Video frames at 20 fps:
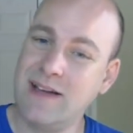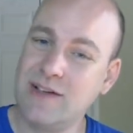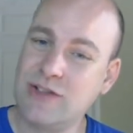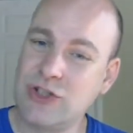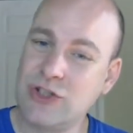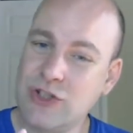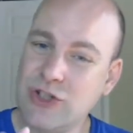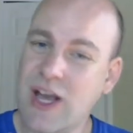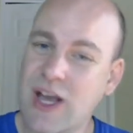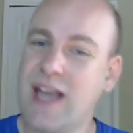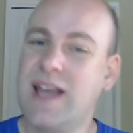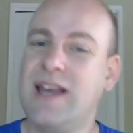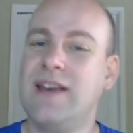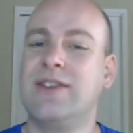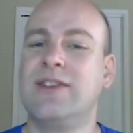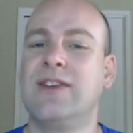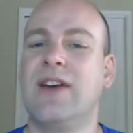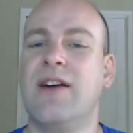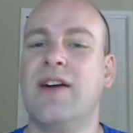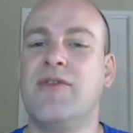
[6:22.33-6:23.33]

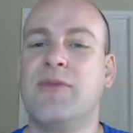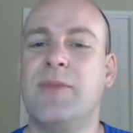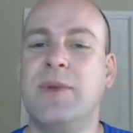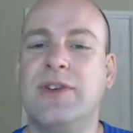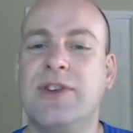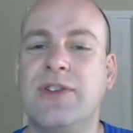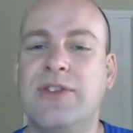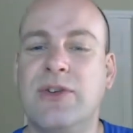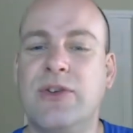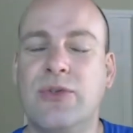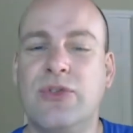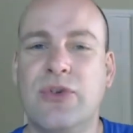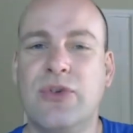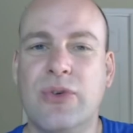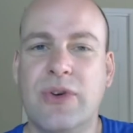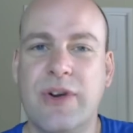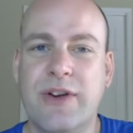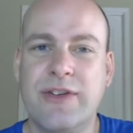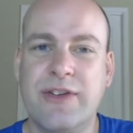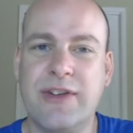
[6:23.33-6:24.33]
China's government is
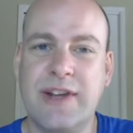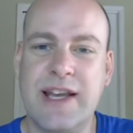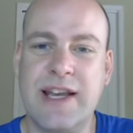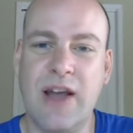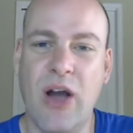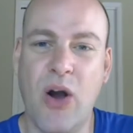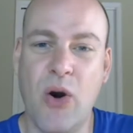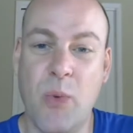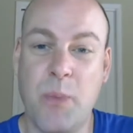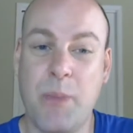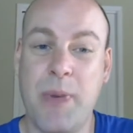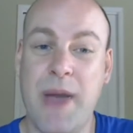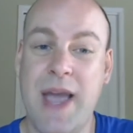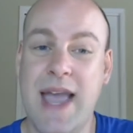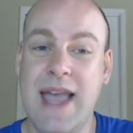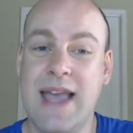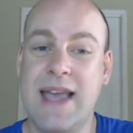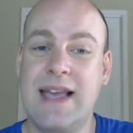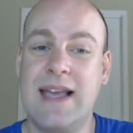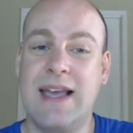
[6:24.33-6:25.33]
notoriously
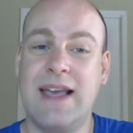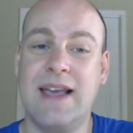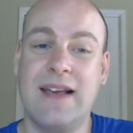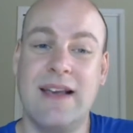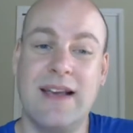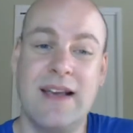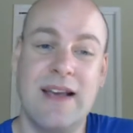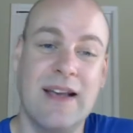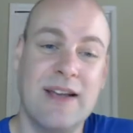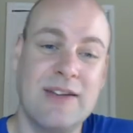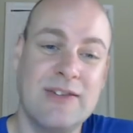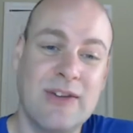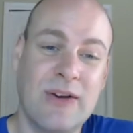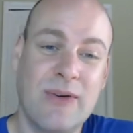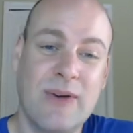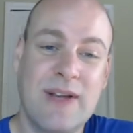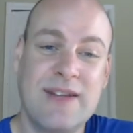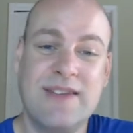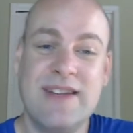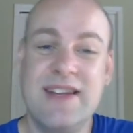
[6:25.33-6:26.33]
opaque, so
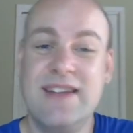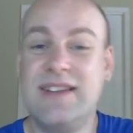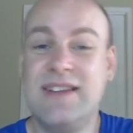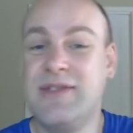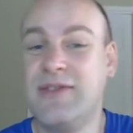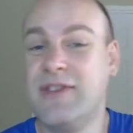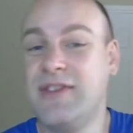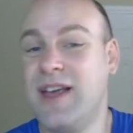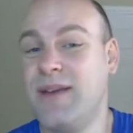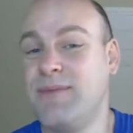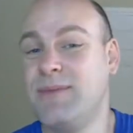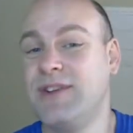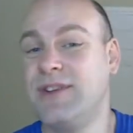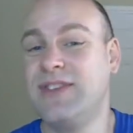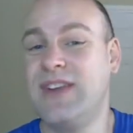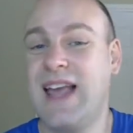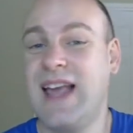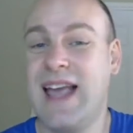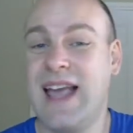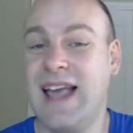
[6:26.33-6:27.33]
it's easy for them to
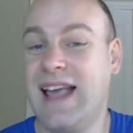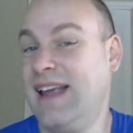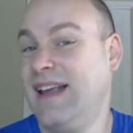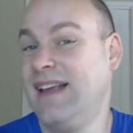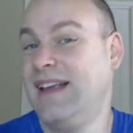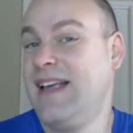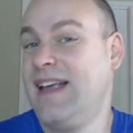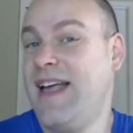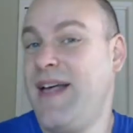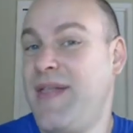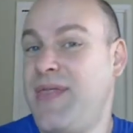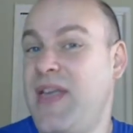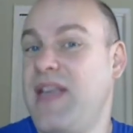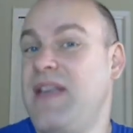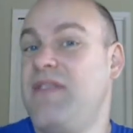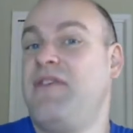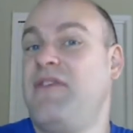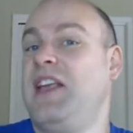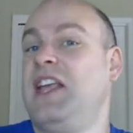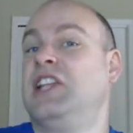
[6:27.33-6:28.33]
say
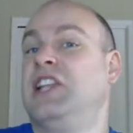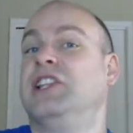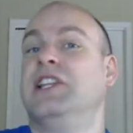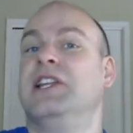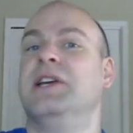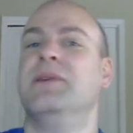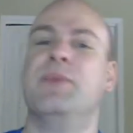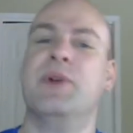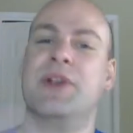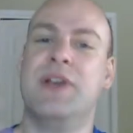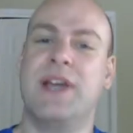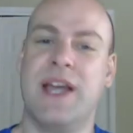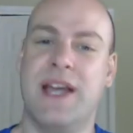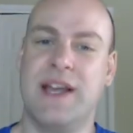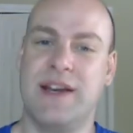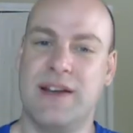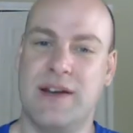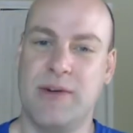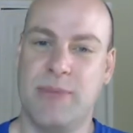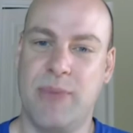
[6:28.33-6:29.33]
they've
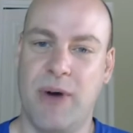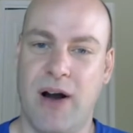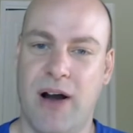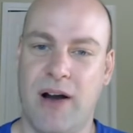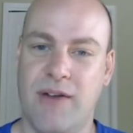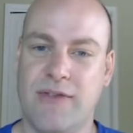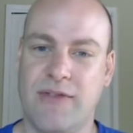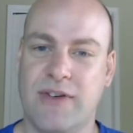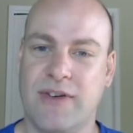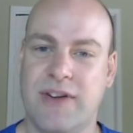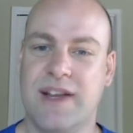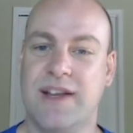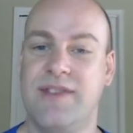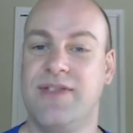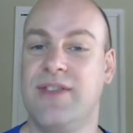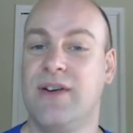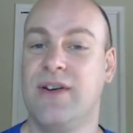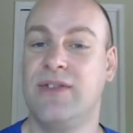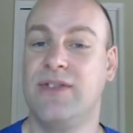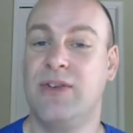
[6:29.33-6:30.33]
eliminated poverty, and
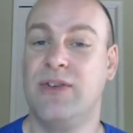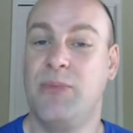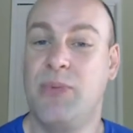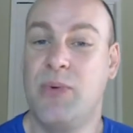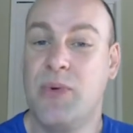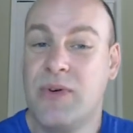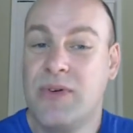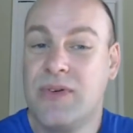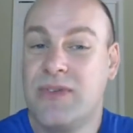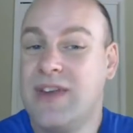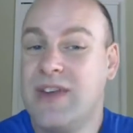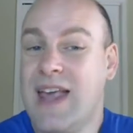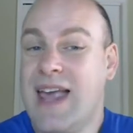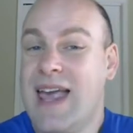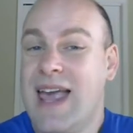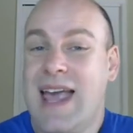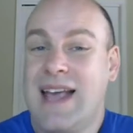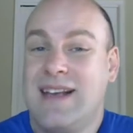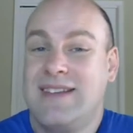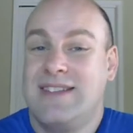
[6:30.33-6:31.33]
their supporters
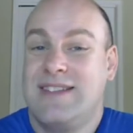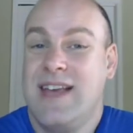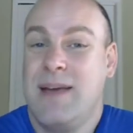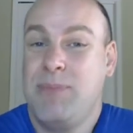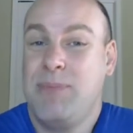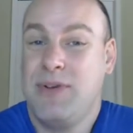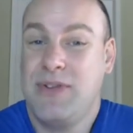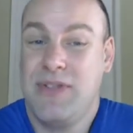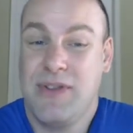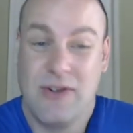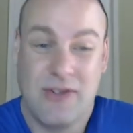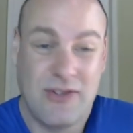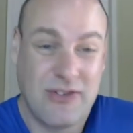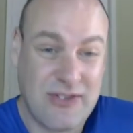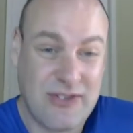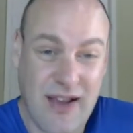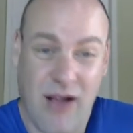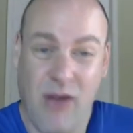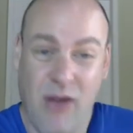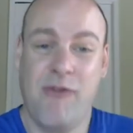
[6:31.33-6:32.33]
accept their
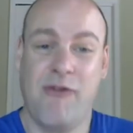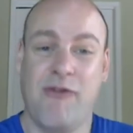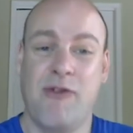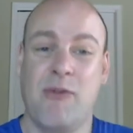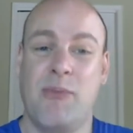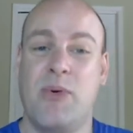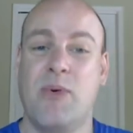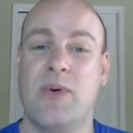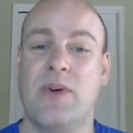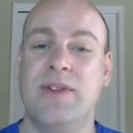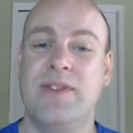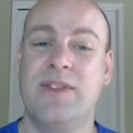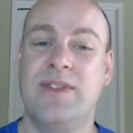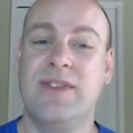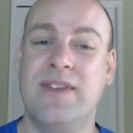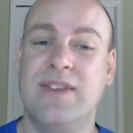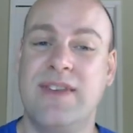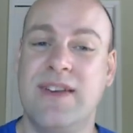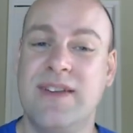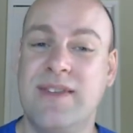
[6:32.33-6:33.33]
self-reported
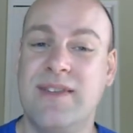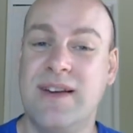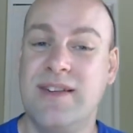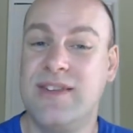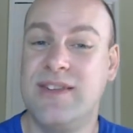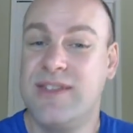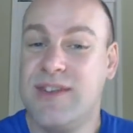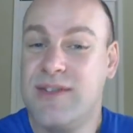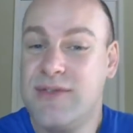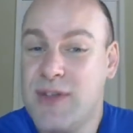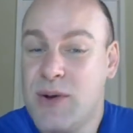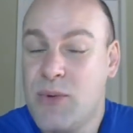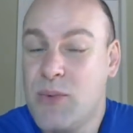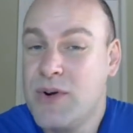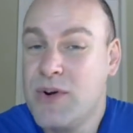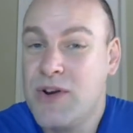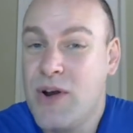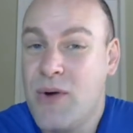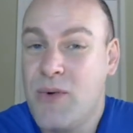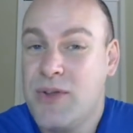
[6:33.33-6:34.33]
statistics as if there were
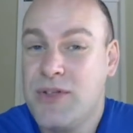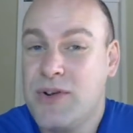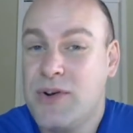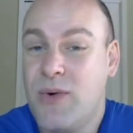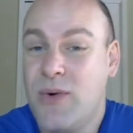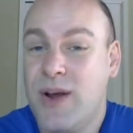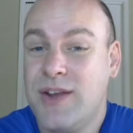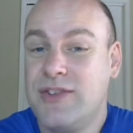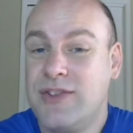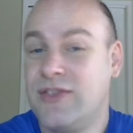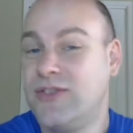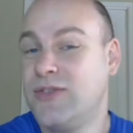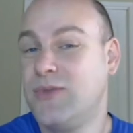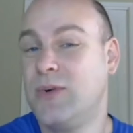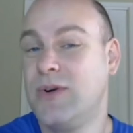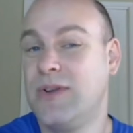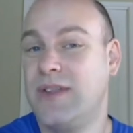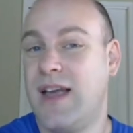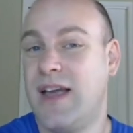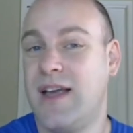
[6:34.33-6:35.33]
no other questions
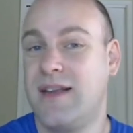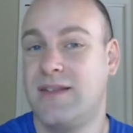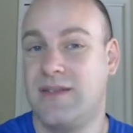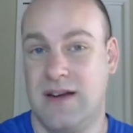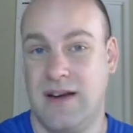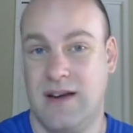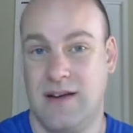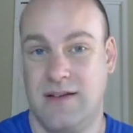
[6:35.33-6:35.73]
worth asking.